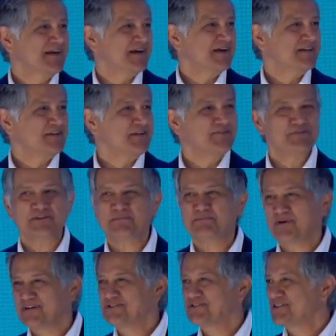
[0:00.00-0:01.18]
I'll give you the
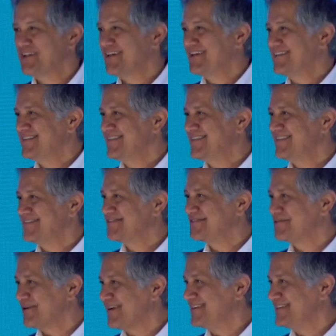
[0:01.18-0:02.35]
punchline. It's
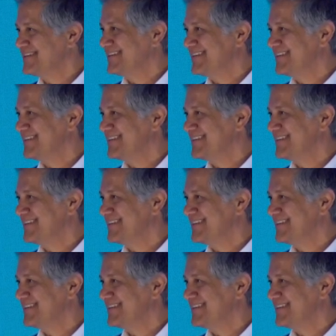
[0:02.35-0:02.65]
great.